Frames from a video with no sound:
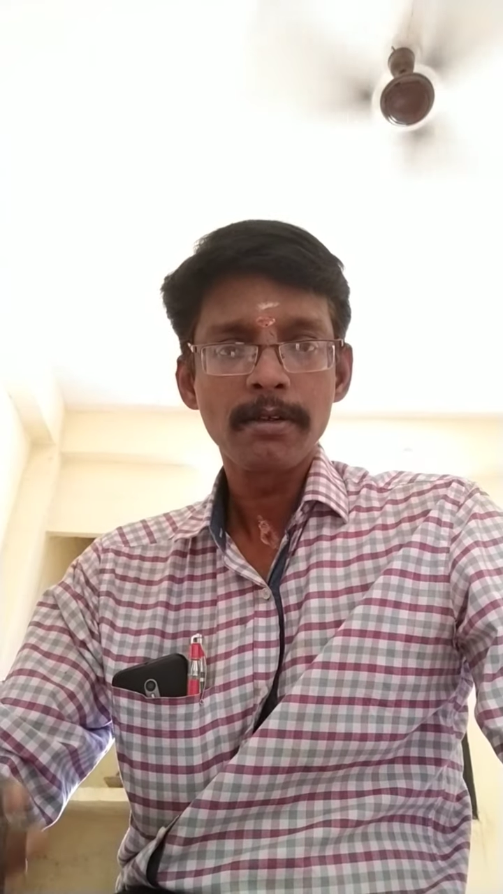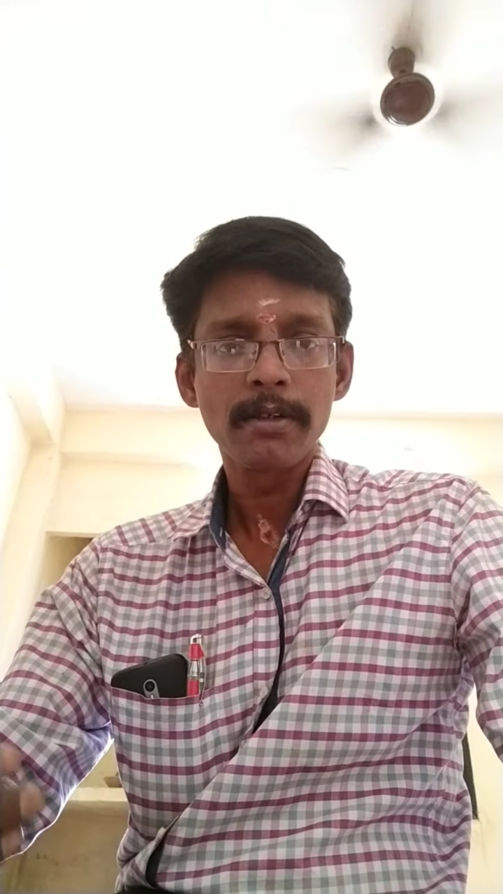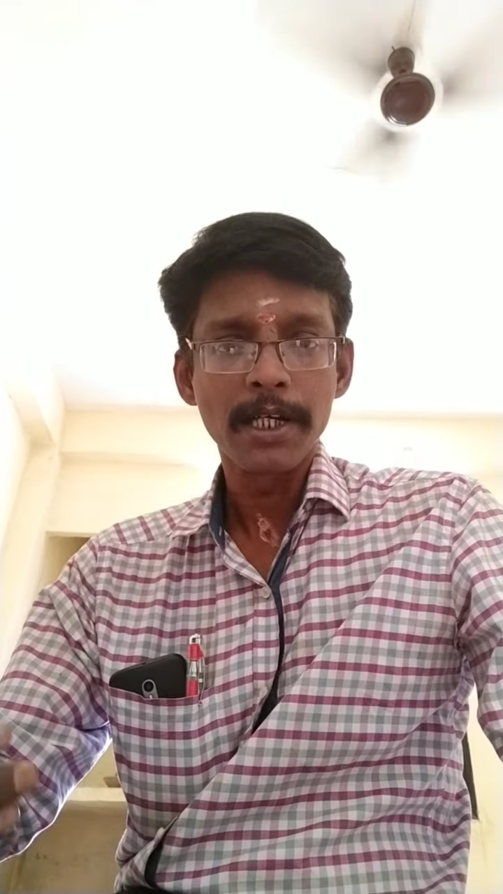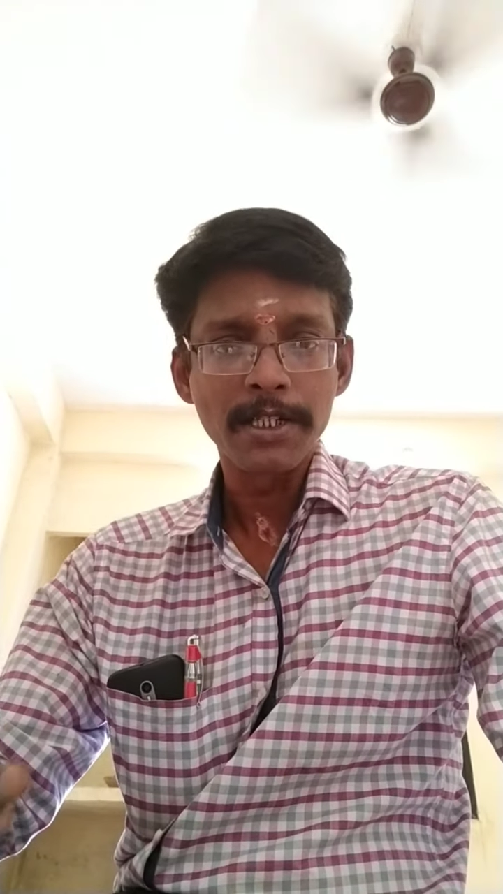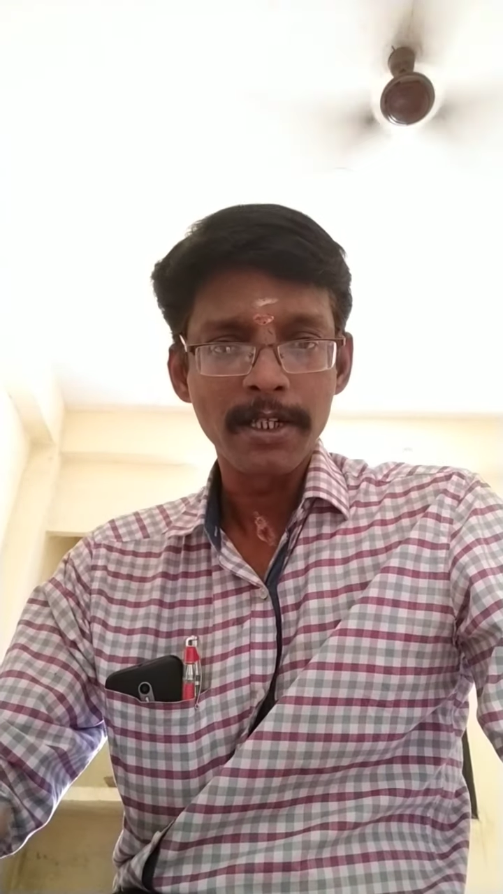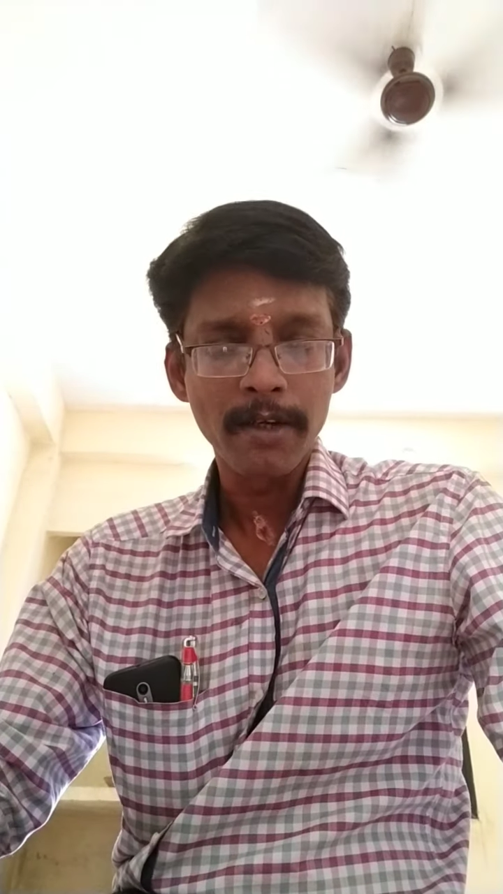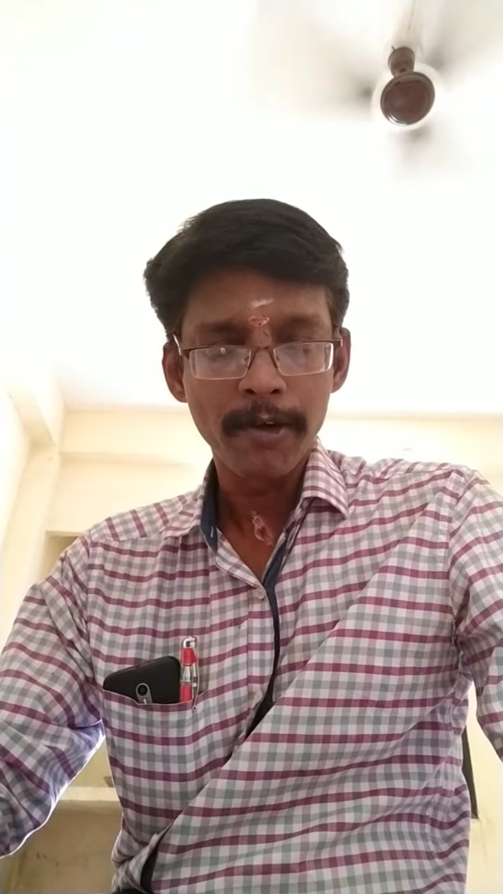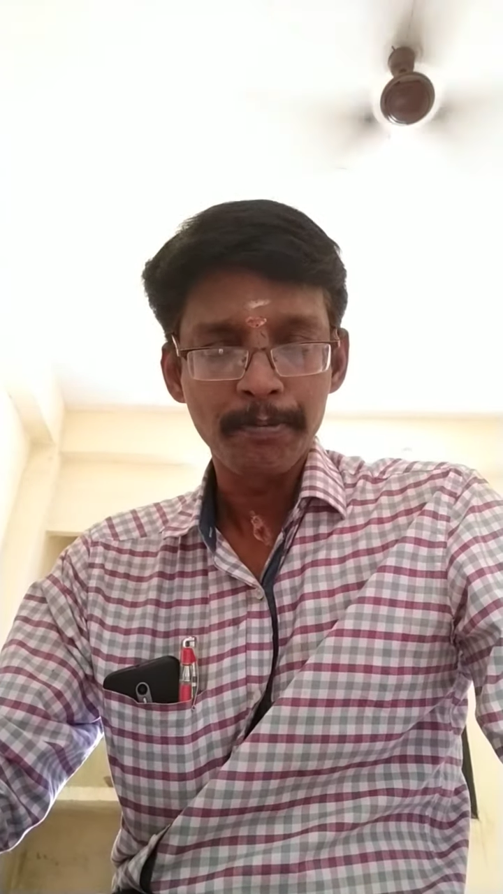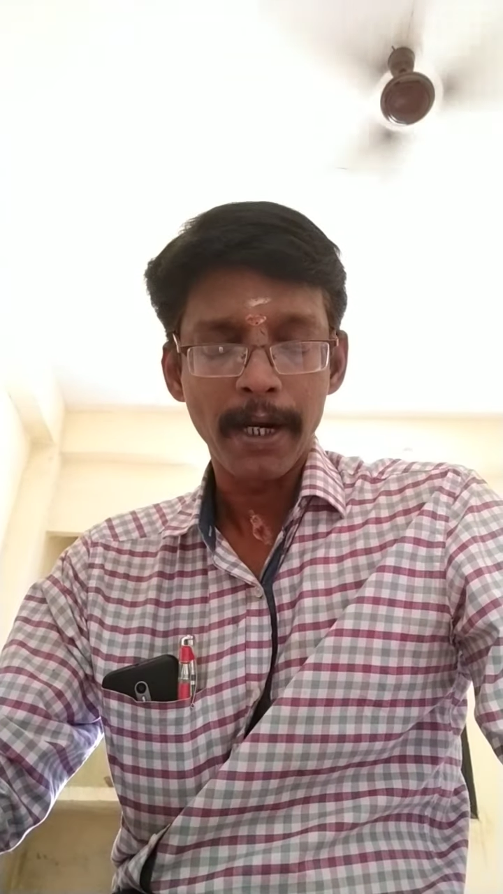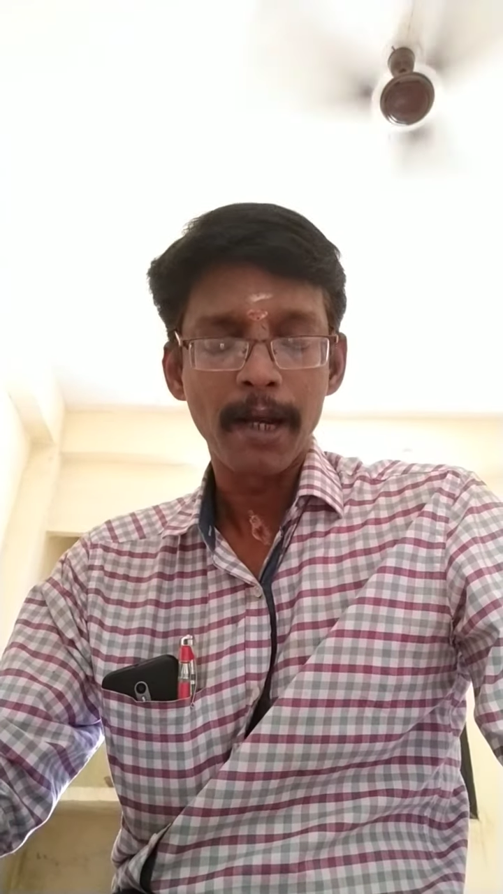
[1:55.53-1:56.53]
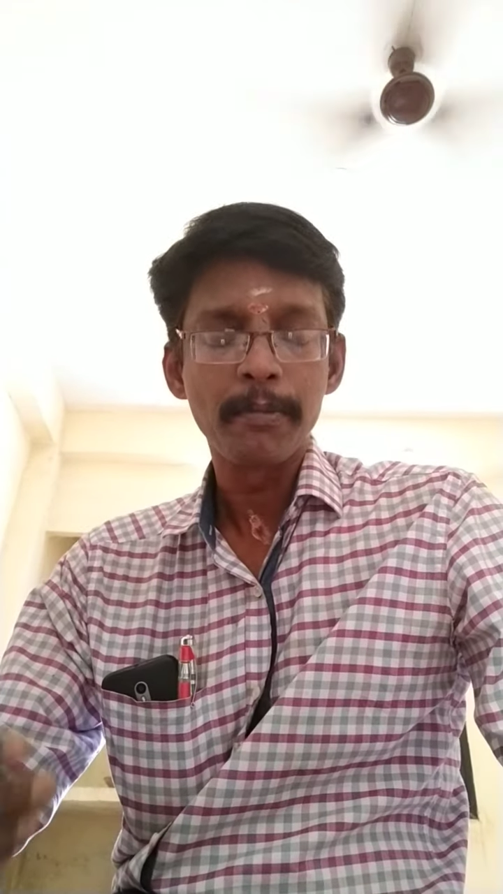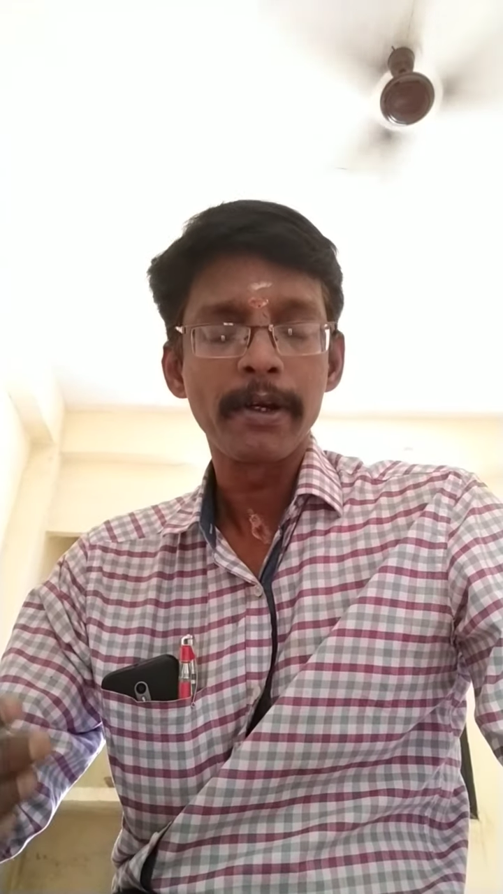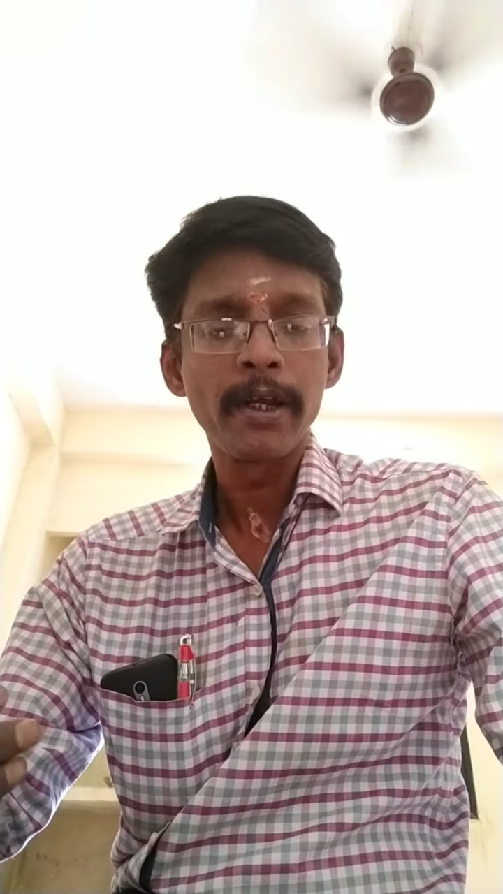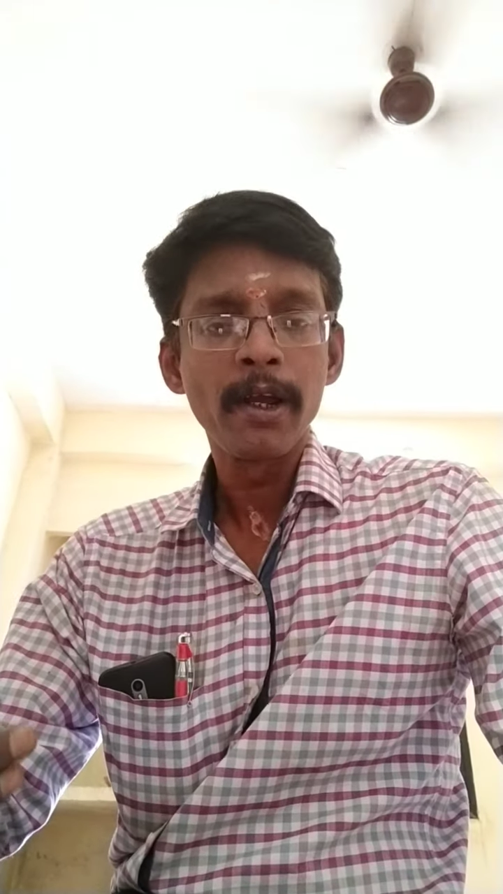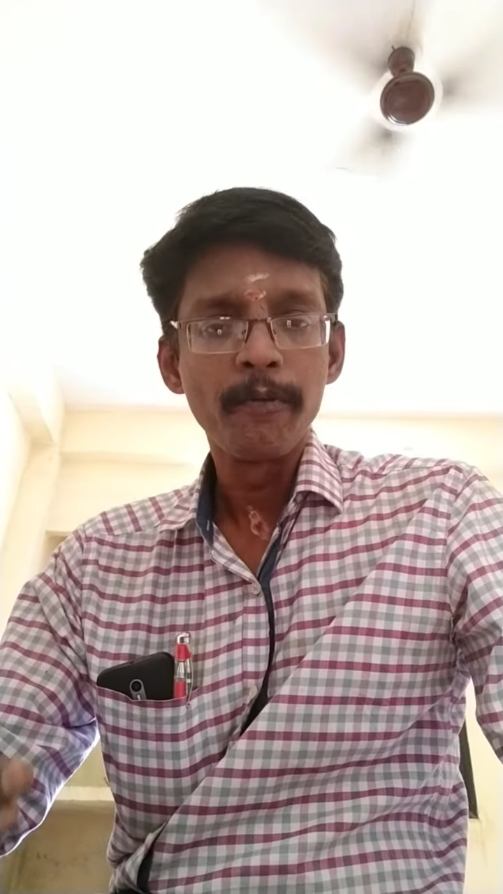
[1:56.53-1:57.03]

that is in our primary